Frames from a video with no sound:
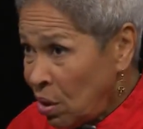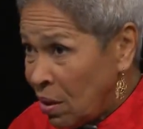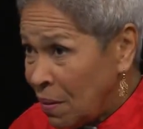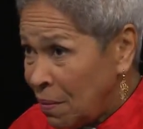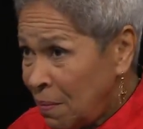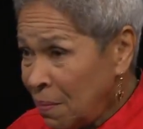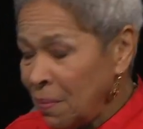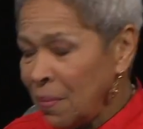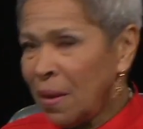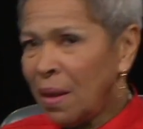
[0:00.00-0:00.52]

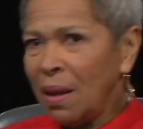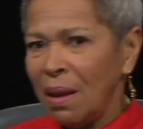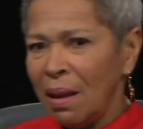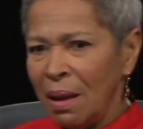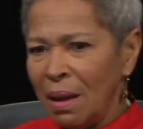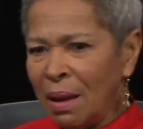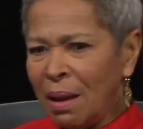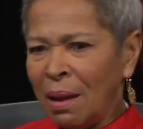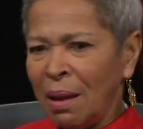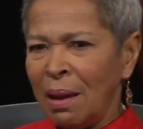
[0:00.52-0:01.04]
Okay.
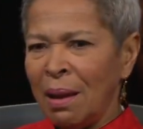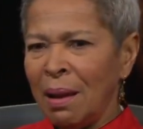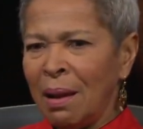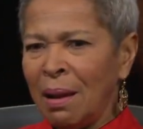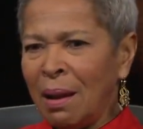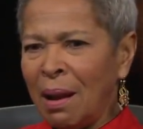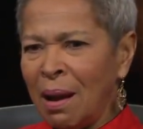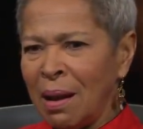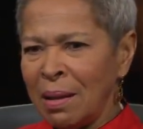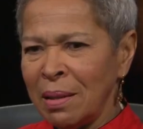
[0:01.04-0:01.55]

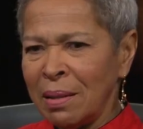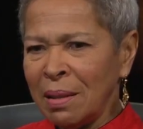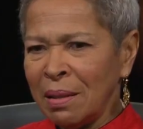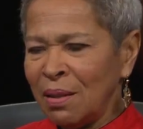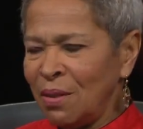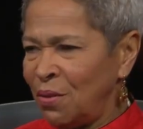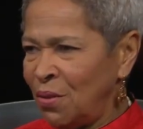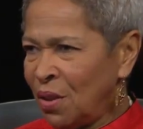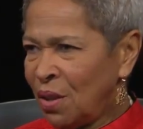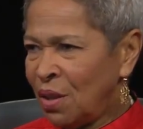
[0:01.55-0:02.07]
And I said
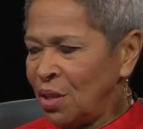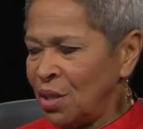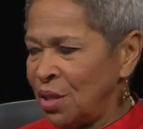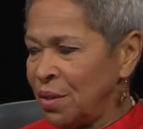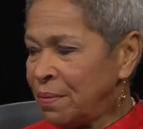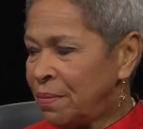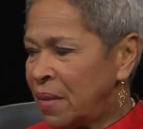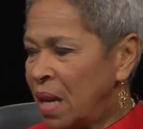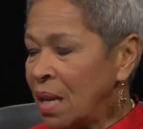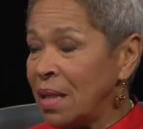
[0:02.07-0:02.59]
the village.
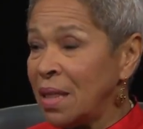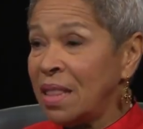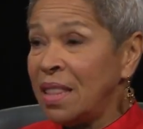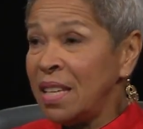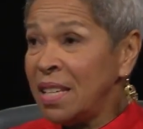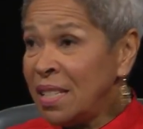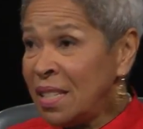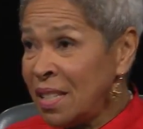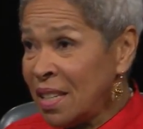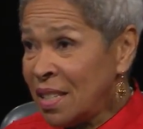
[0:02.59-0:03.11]

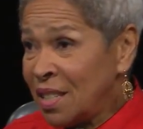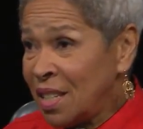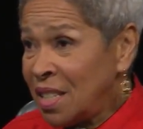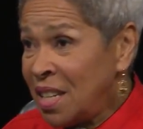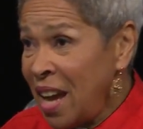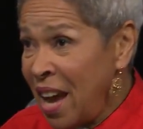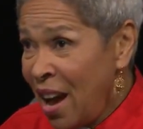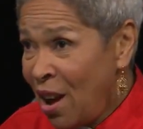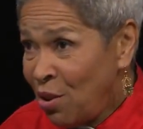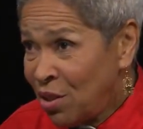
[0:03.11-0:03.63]
This is a
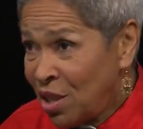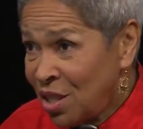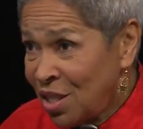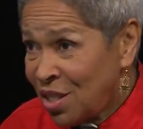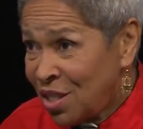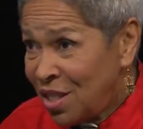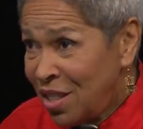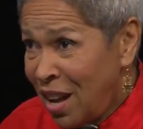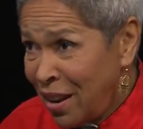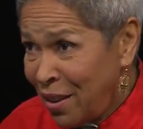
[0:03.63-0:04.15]
town, this
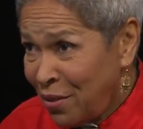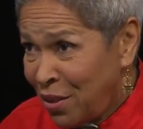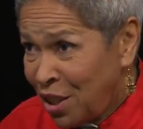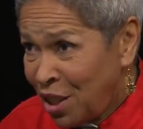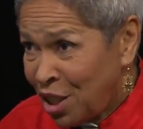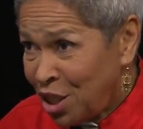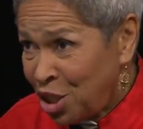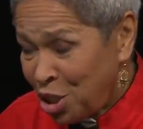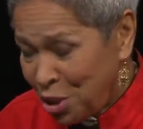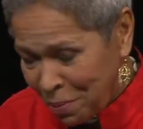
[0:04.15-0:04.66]
is not a
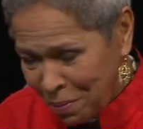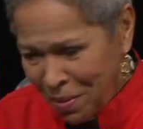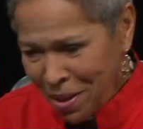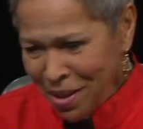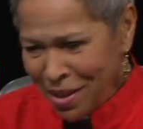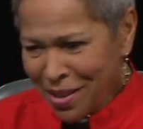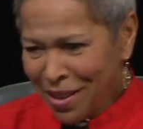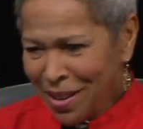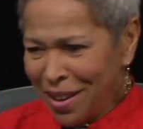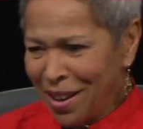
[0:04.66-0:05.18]
village.
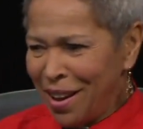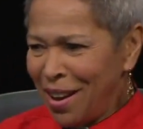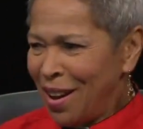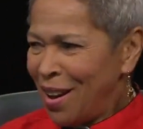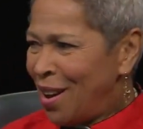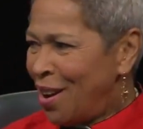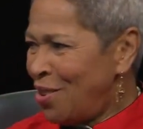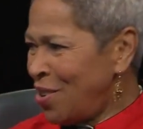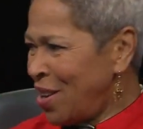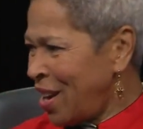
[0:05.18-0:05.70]
Uh-huh.
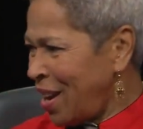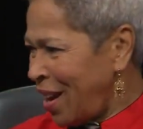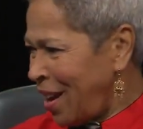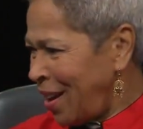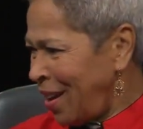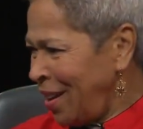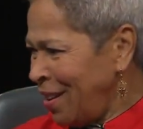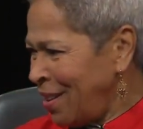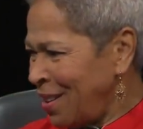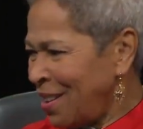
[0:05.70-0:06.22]

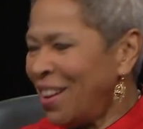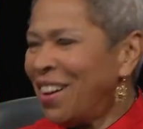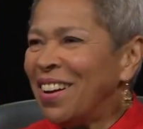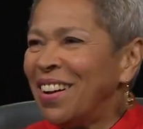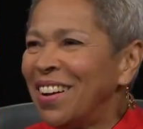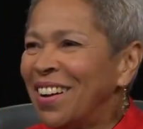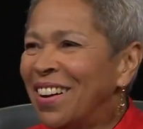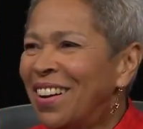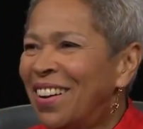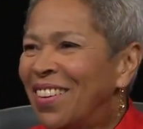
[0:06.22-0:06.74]
Okay, uh,
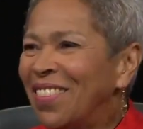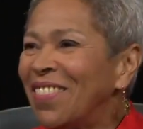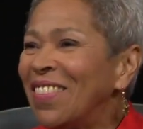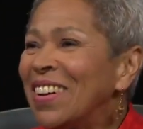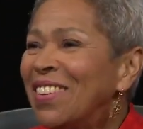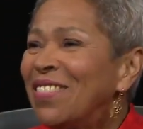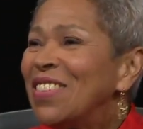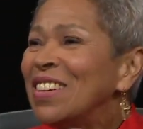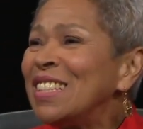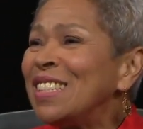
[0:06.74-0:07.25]

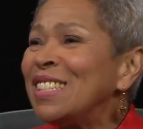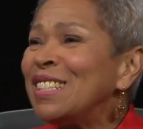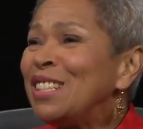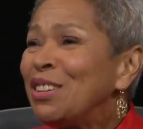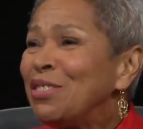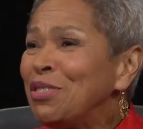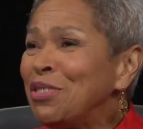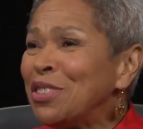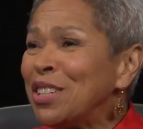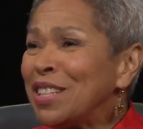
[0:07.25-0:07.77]
what, what's the
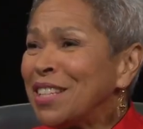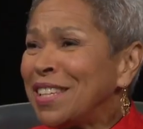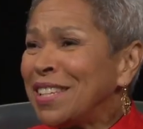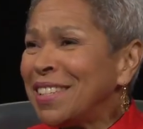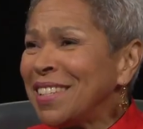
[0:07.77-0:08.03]
difference?